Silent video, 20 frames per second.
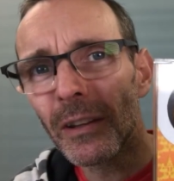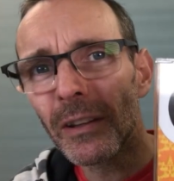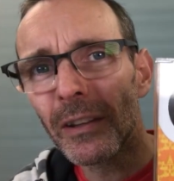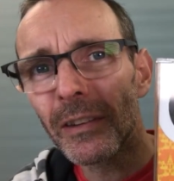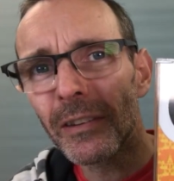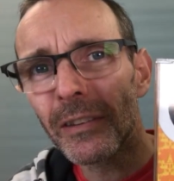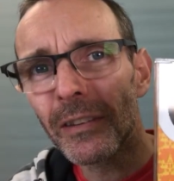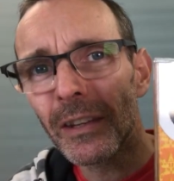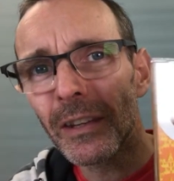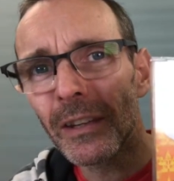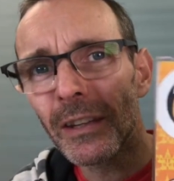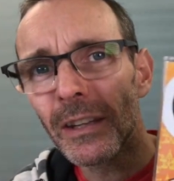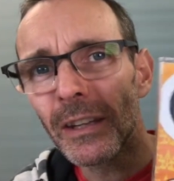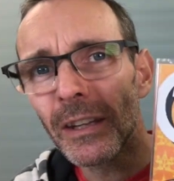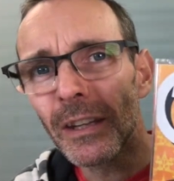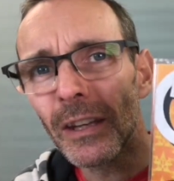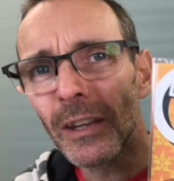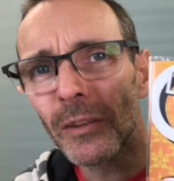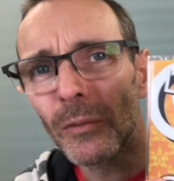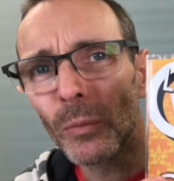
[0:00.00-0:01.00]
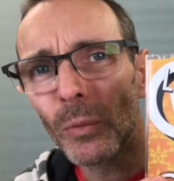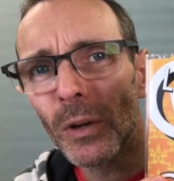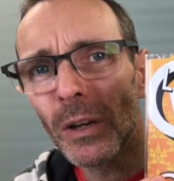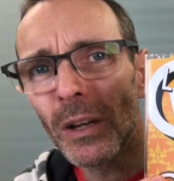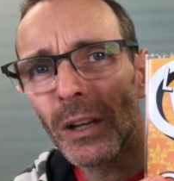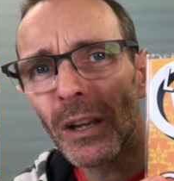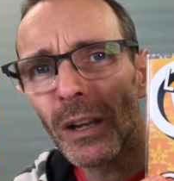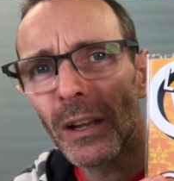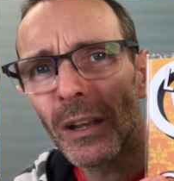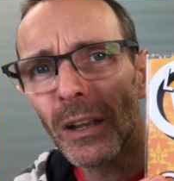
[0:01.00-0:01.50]
CD as
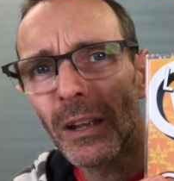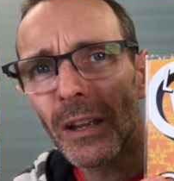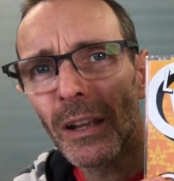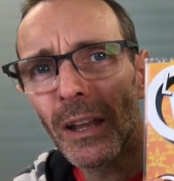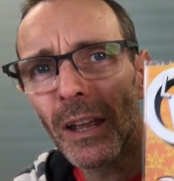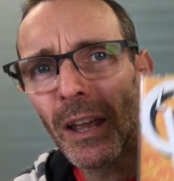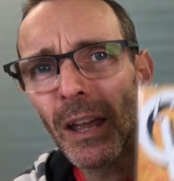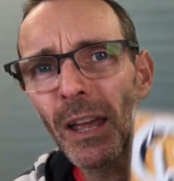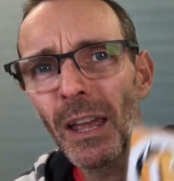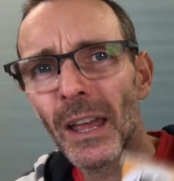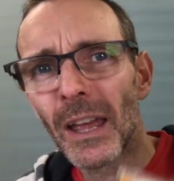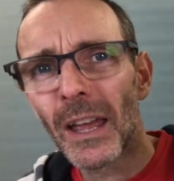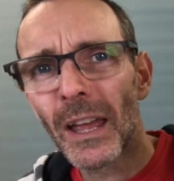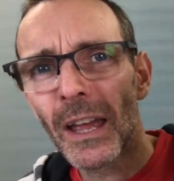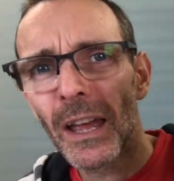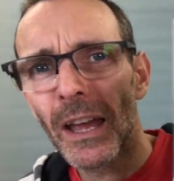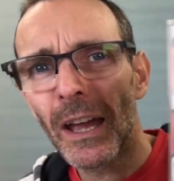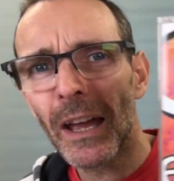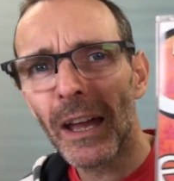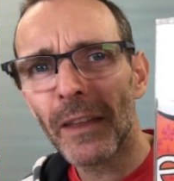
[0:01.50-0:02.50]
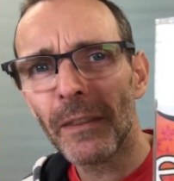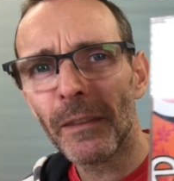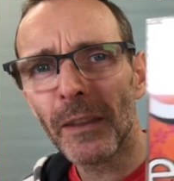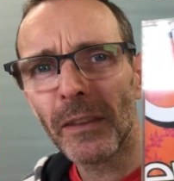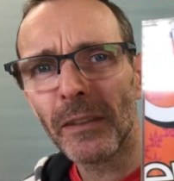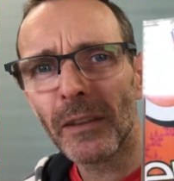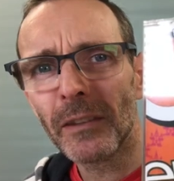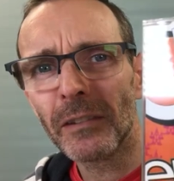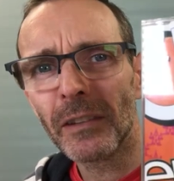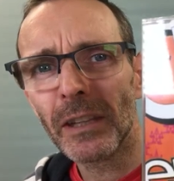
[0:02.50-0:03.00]
well. And then
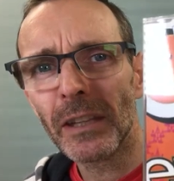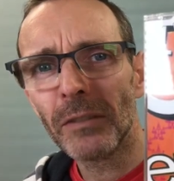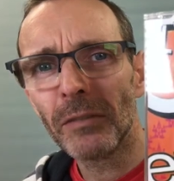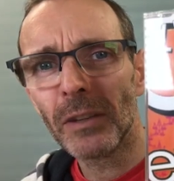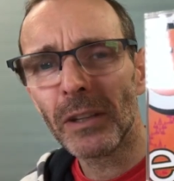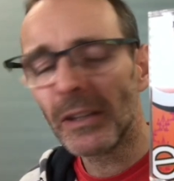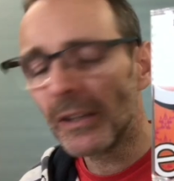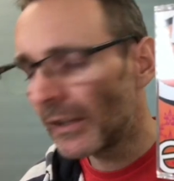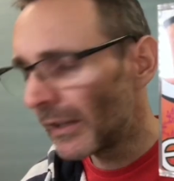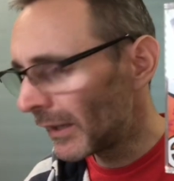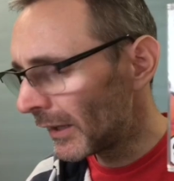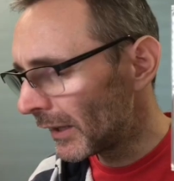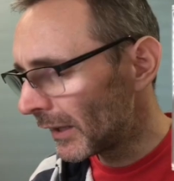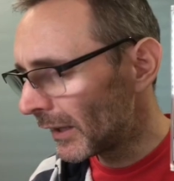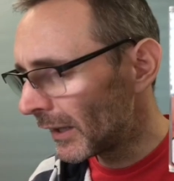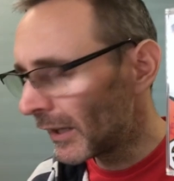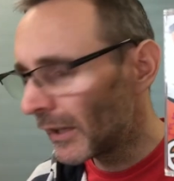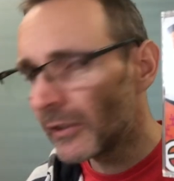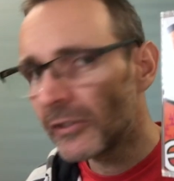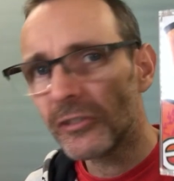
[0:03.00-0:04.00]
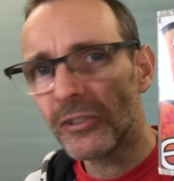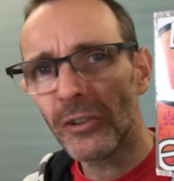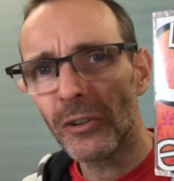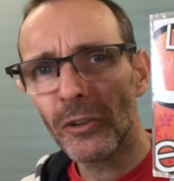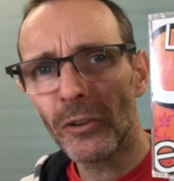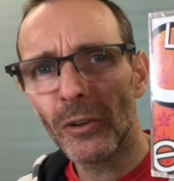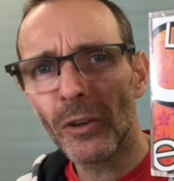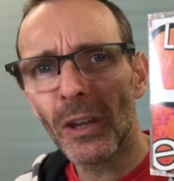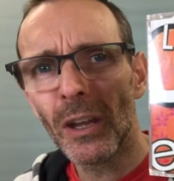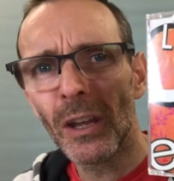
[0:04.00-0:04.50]
the DVD issue